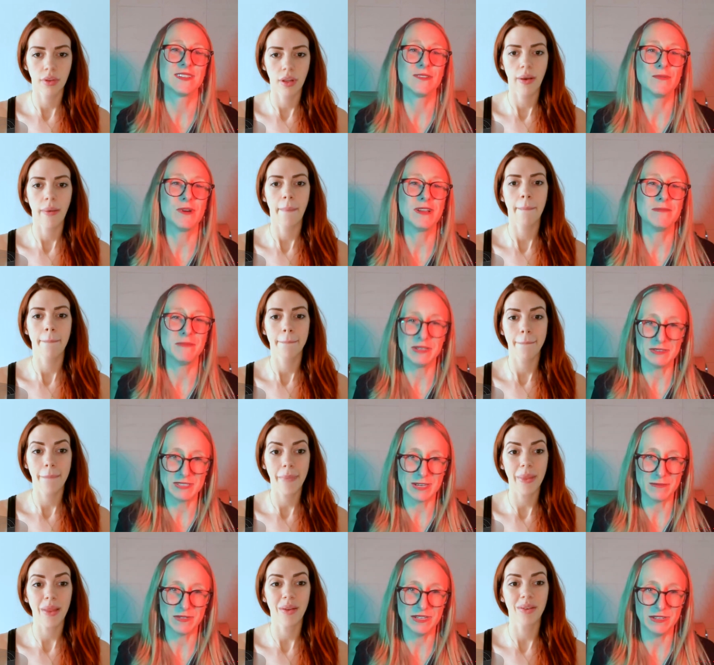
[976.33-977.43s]
Speaker 1: so one male
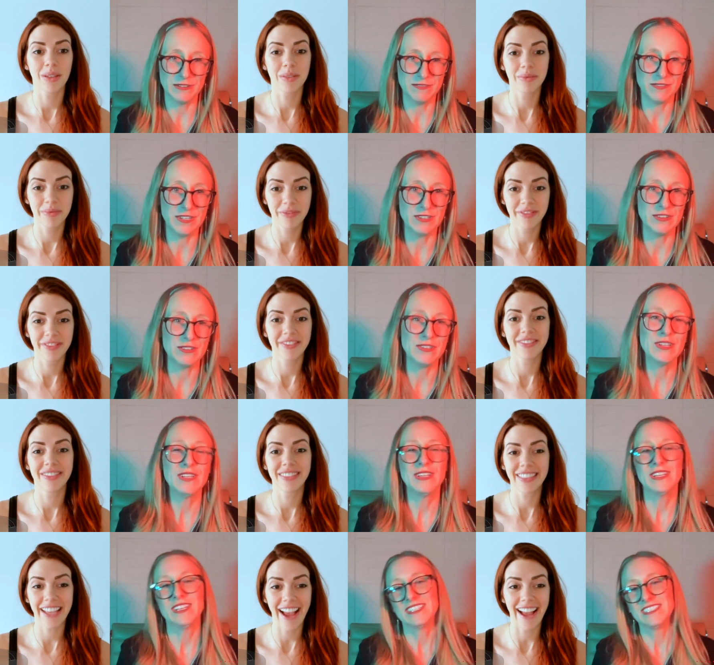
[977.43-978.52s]
dominated field
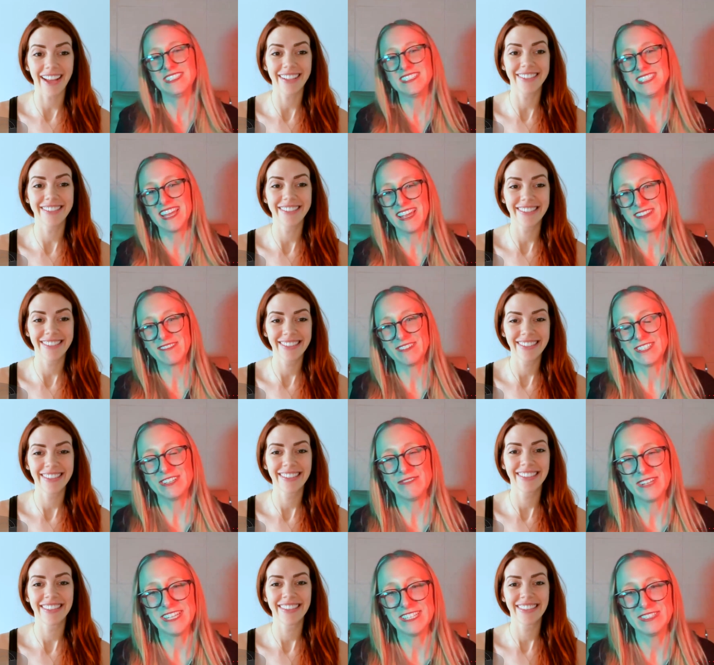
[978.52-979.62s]
yes. to tech, which
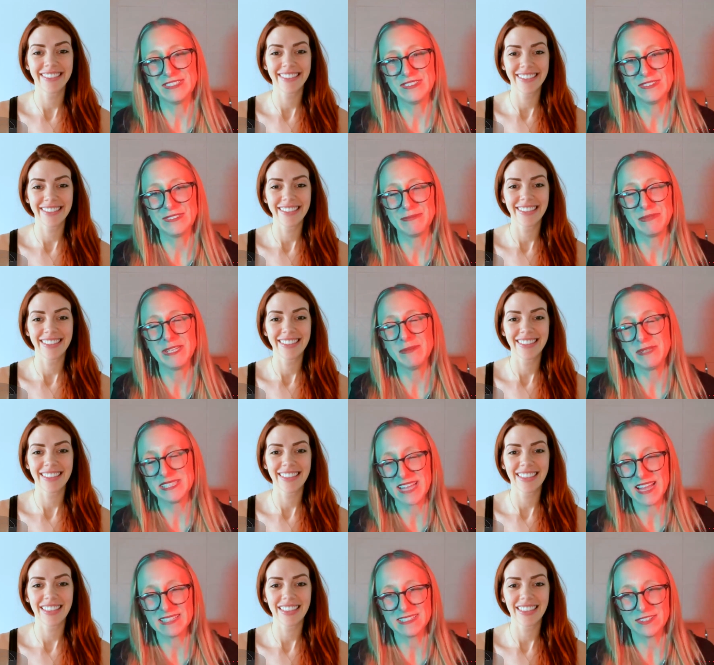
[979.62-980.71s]
I went into. The B2B
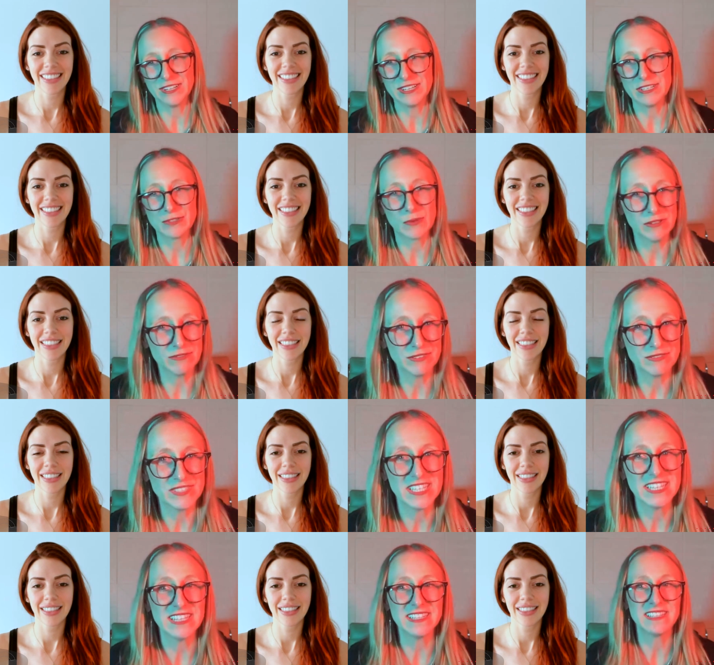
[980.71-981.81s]
SaaS started in
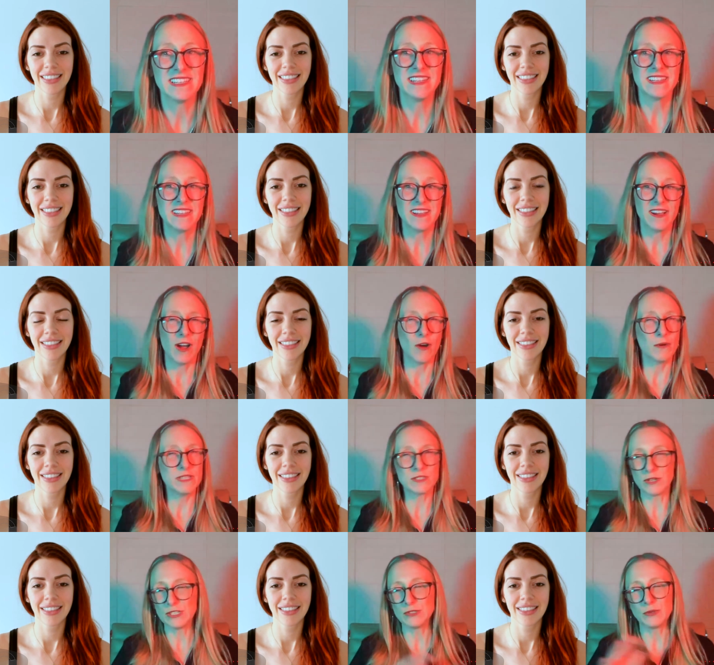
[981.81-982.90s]
2015.
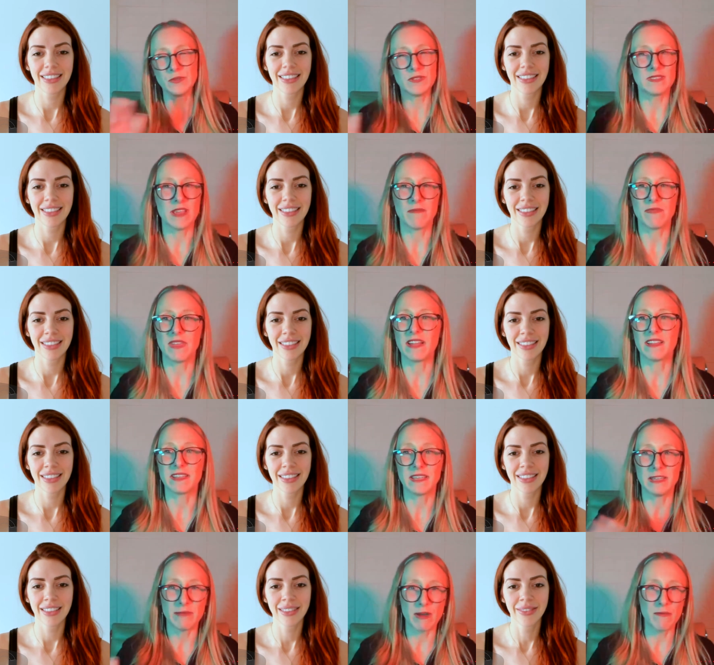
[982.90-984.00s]
Always sort of doing the same thing
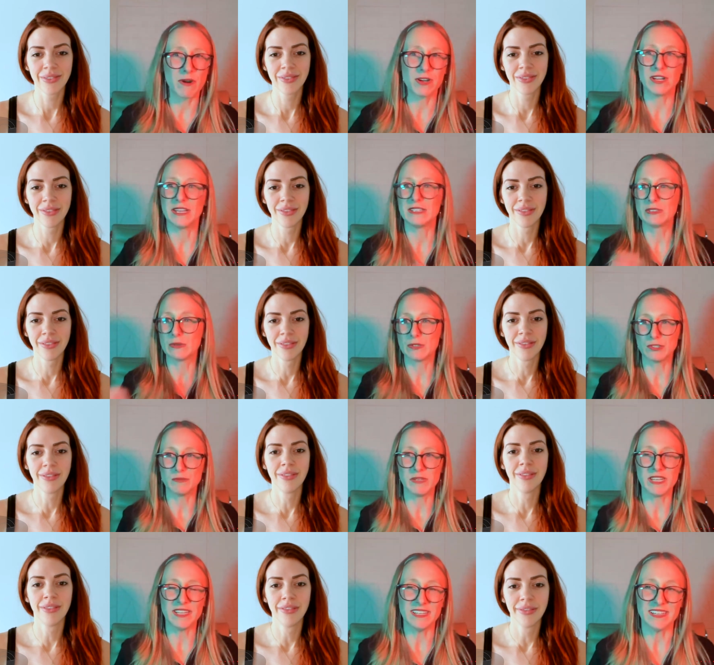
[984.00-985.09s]
like email marketing, social
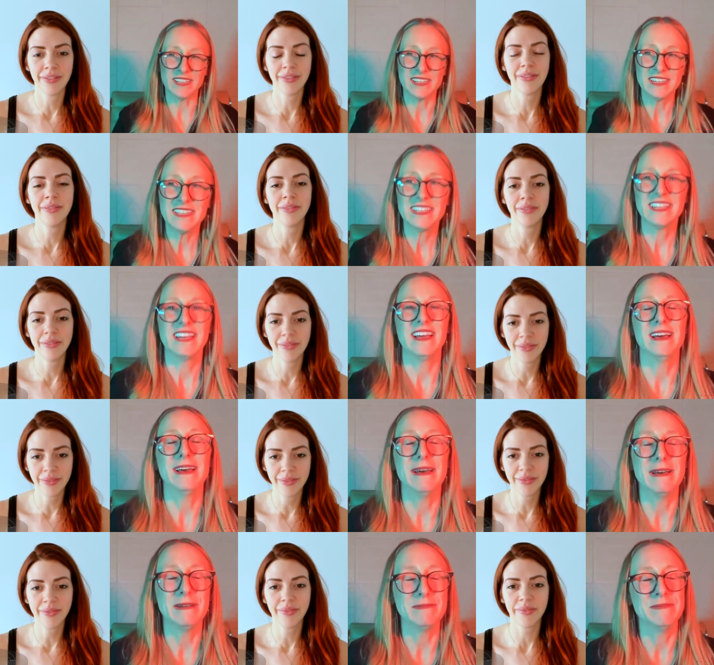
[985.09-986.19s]
media,
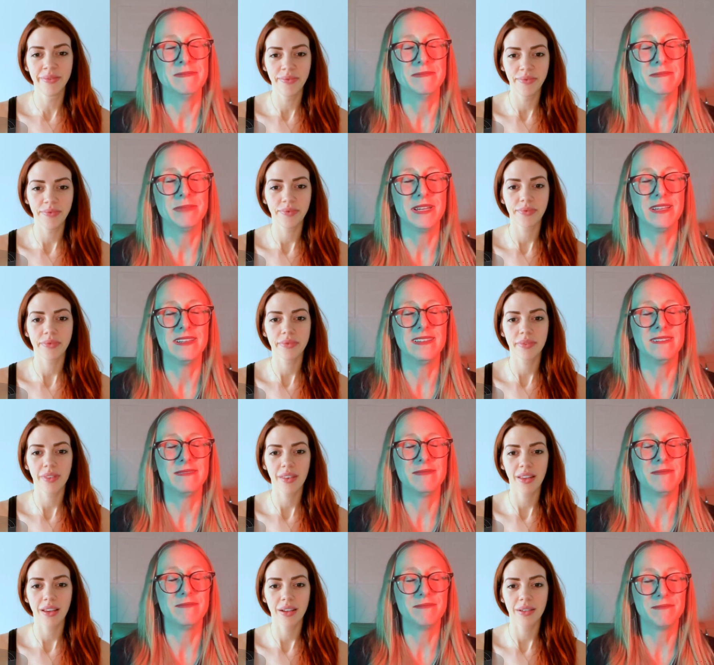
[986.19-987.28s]
um, but
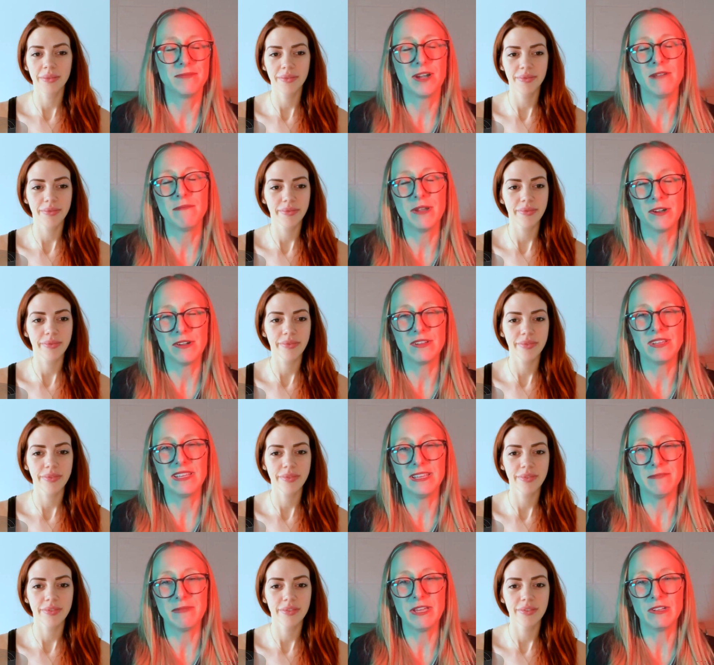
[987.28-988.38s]

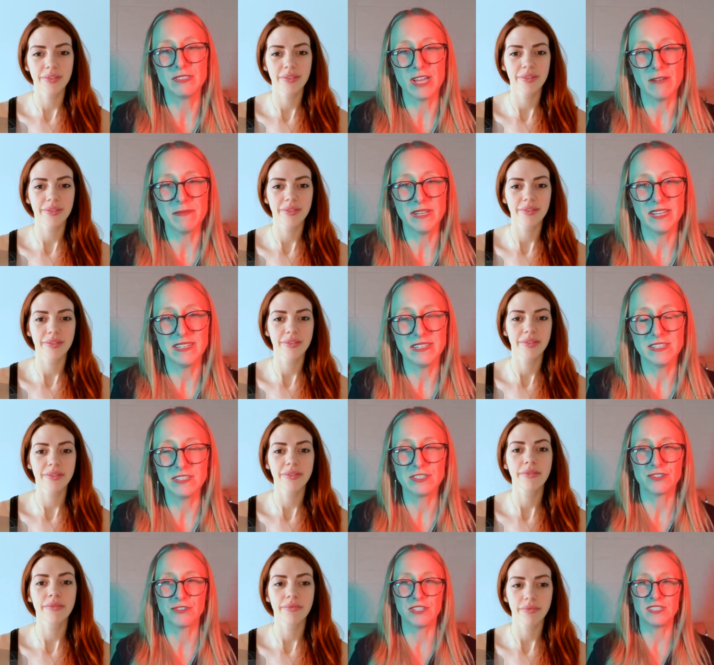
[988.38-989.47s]
primarily male dominated
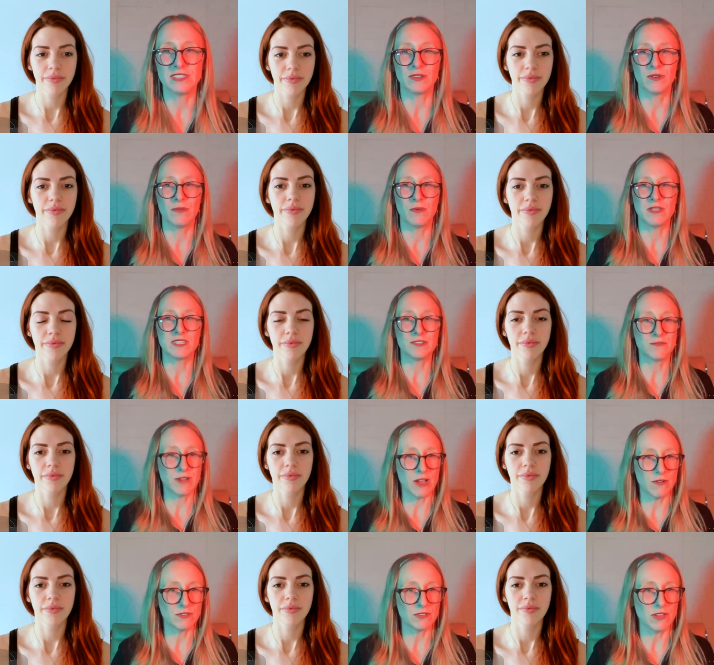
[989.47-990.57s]
industries. So wasn't
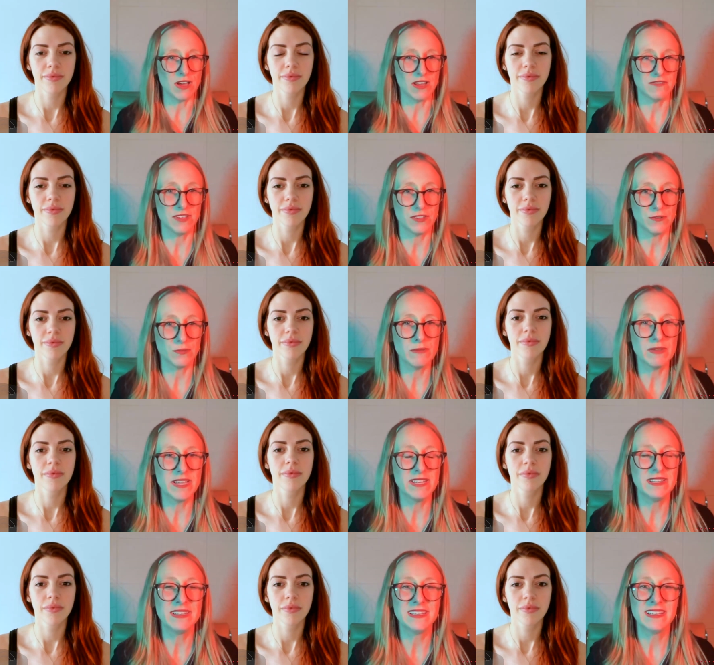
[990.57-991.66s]
around a lot of other
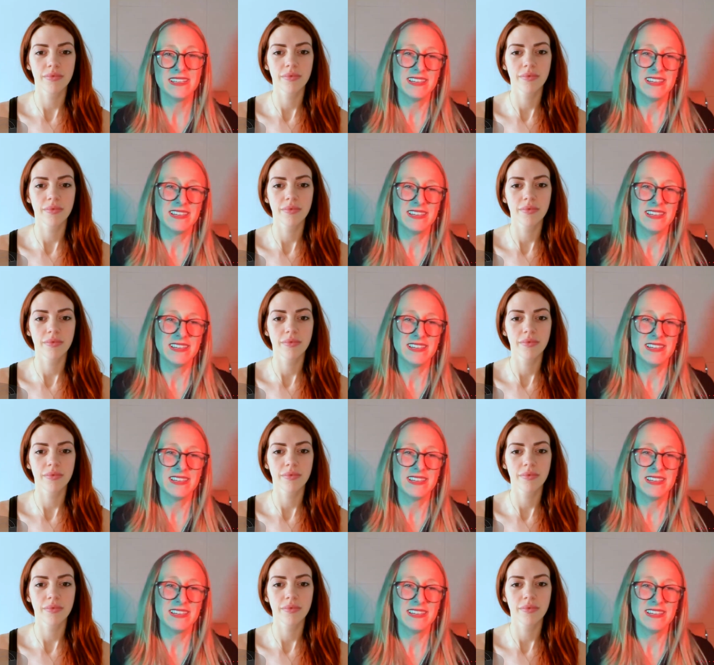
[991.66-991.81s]
women.